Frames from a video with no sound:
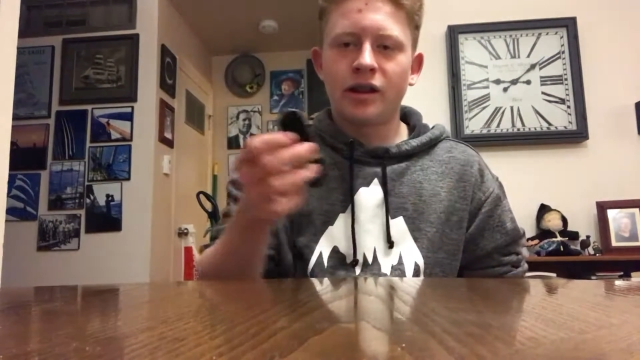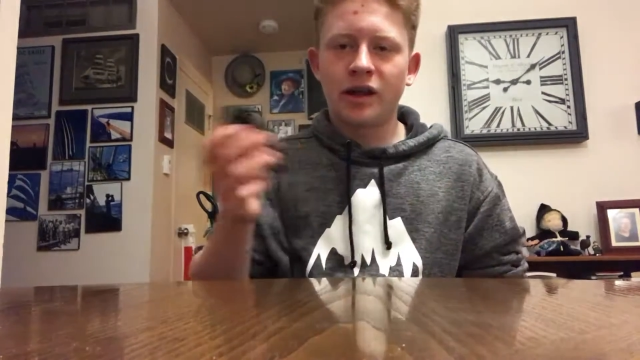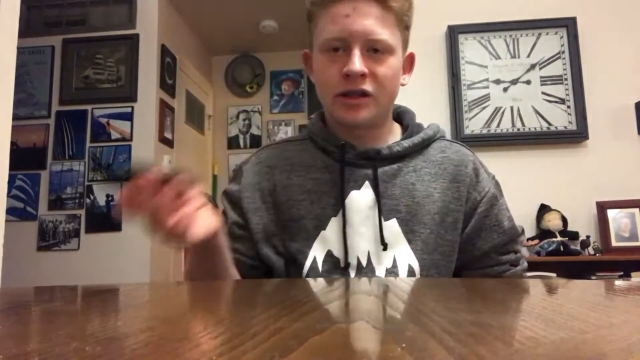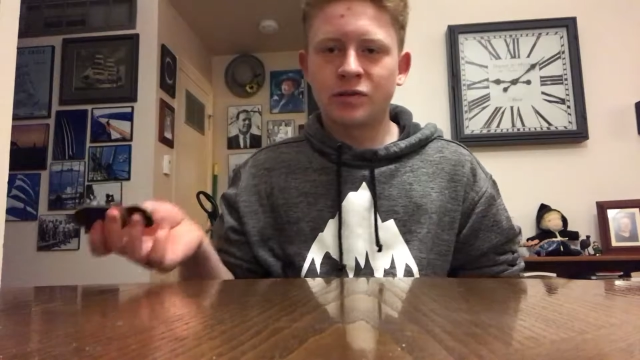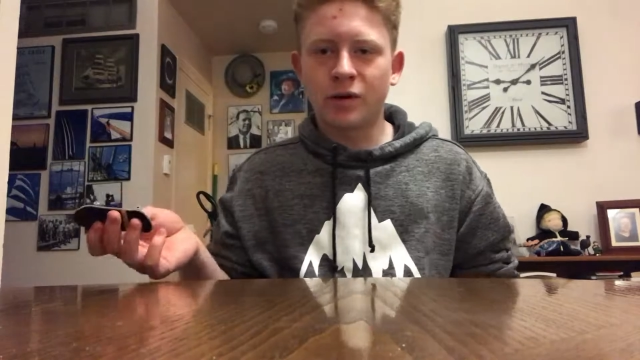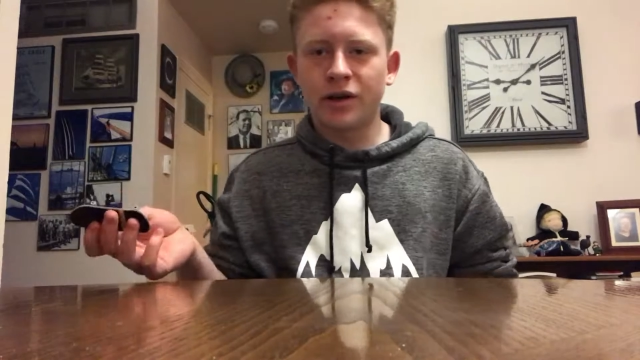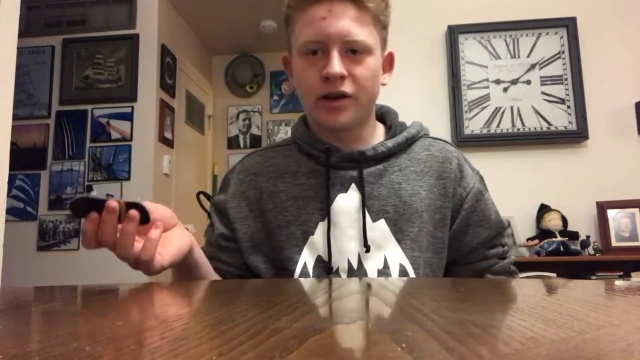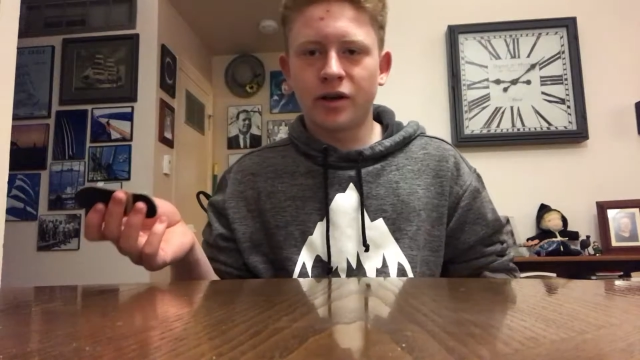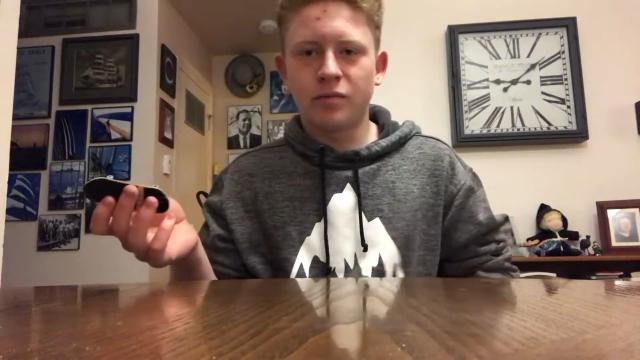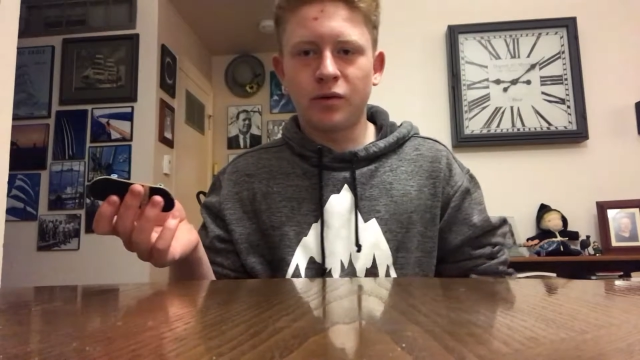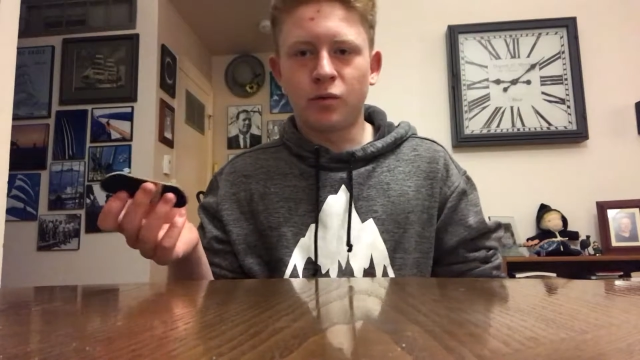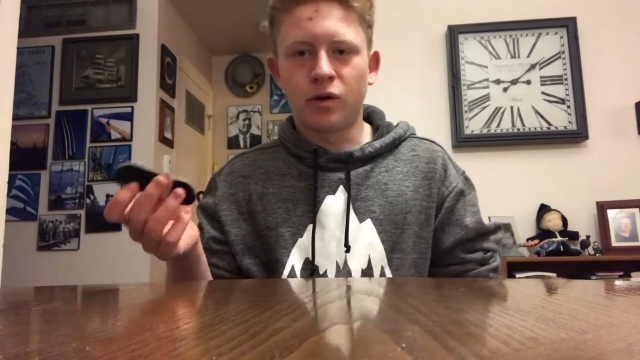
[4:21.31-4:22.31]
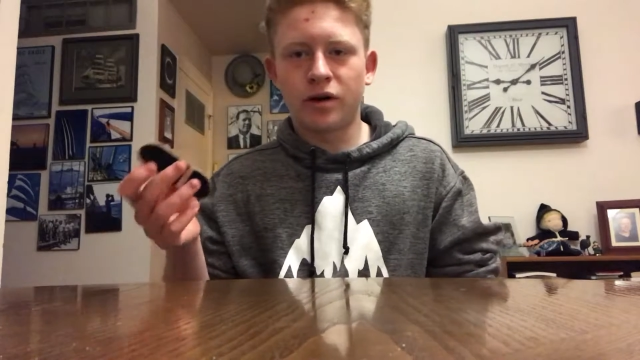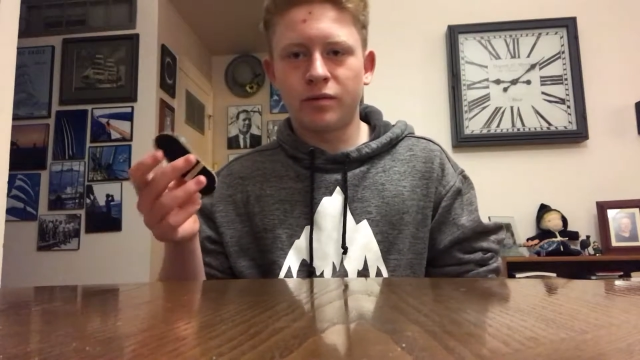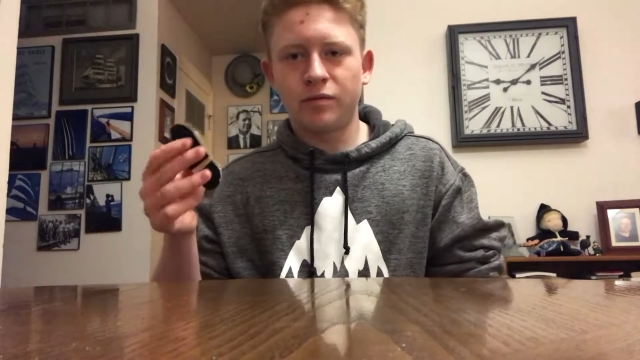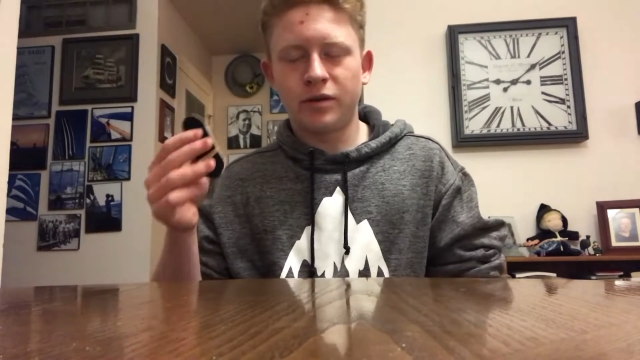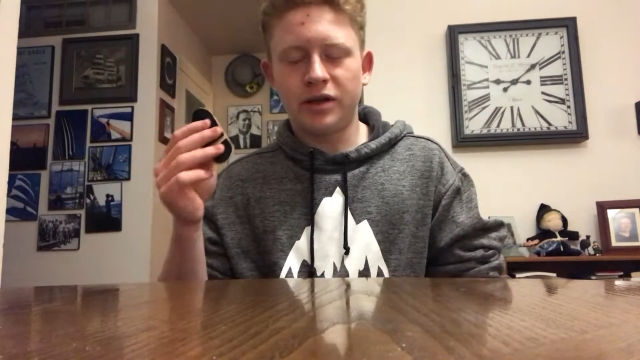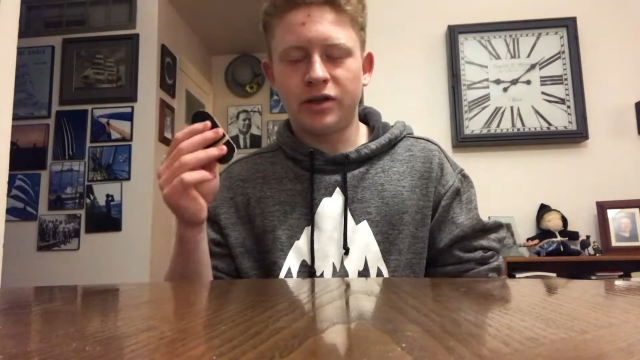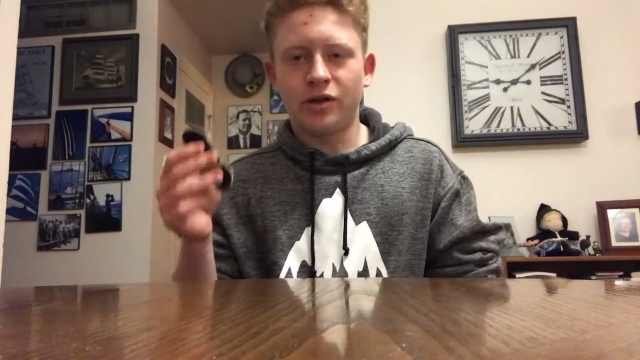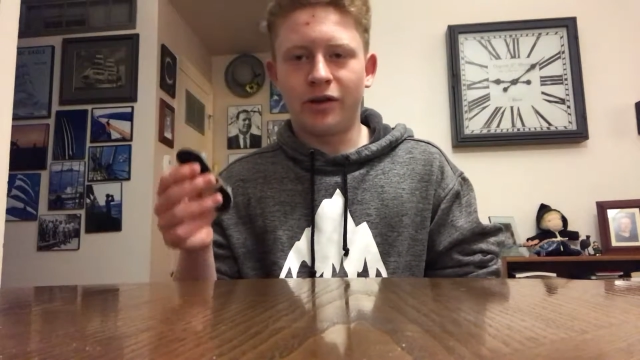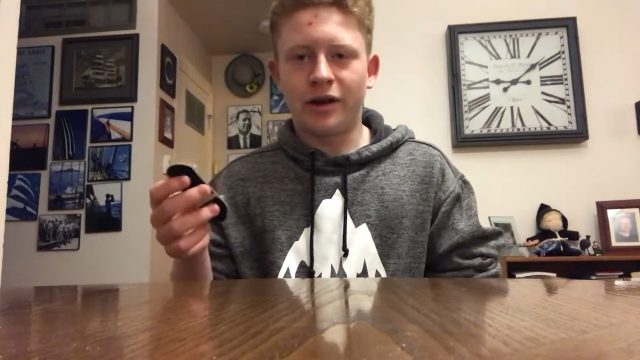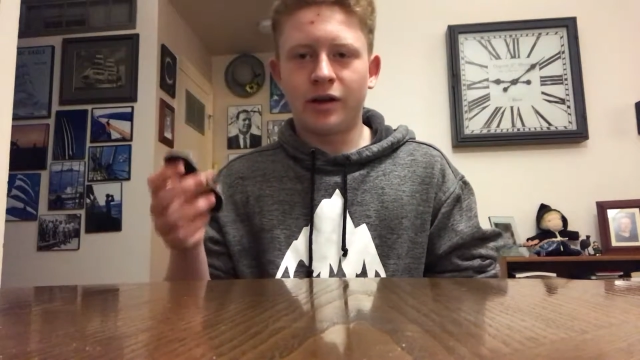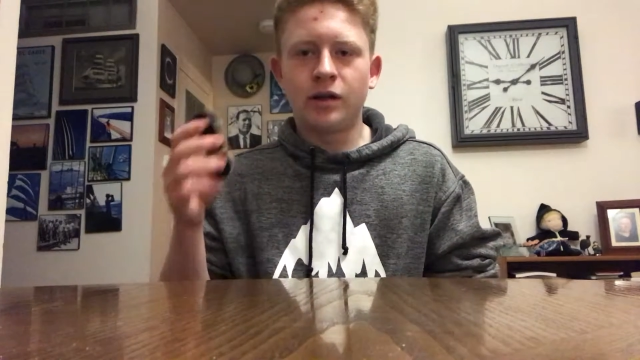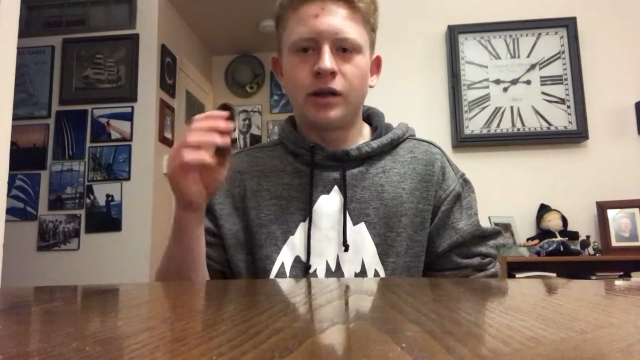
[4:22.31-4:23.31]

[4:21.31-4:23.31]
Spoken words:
That's what you're going to want to be doing.